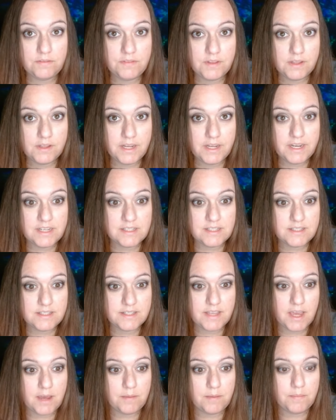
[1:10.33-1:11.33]
the
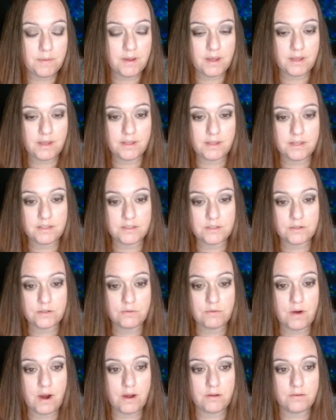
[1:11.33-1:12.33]
landscaping that
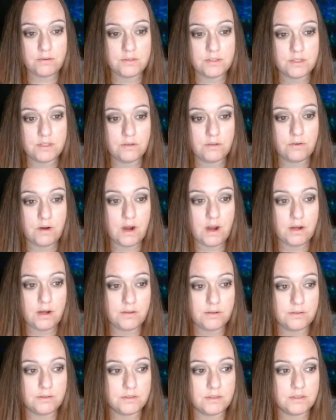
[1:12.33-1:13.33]
surrounds the
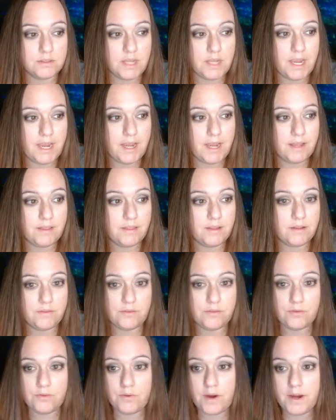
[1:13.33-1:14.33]
grounds and the
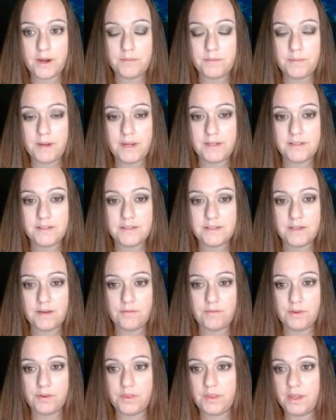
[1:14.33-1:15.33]
terrain paint and
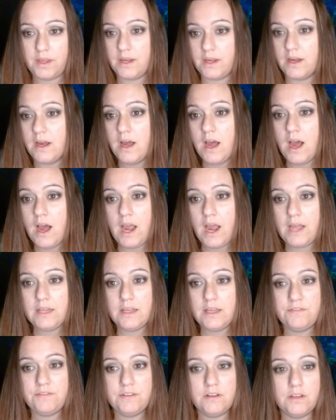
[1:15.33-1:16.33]
everything. I
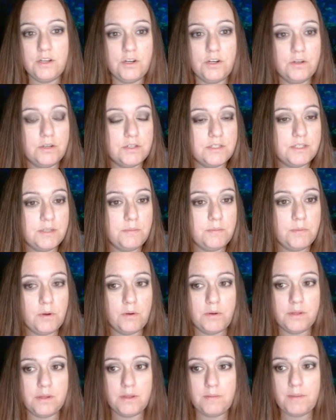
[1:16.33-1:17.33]
left a little
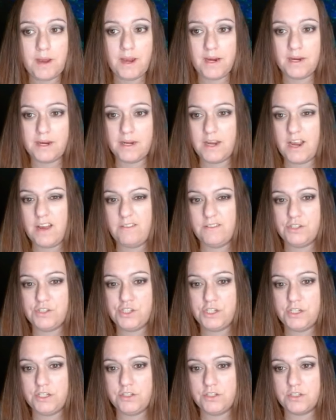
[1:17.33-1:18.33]
gazebo in the back and I haven't
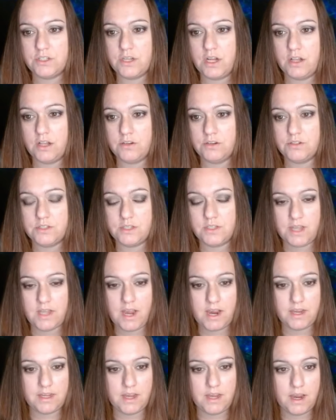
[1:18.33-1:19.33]
changed the colors in
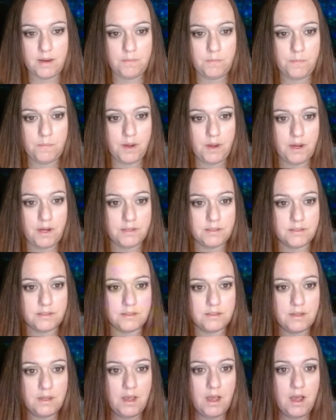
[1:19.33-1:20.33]
that yet, but
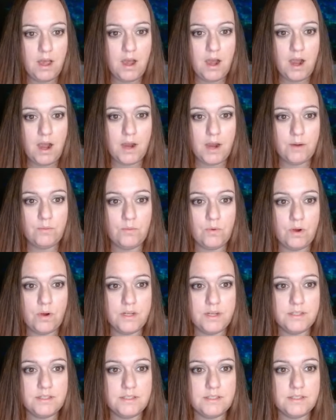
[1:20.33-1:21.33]
I
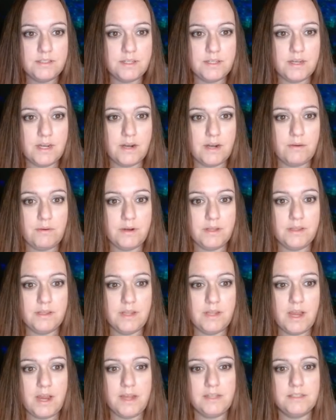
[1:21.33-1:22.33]
wanted to see how I
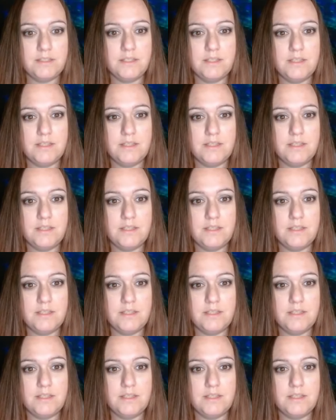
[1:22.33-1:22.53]
liked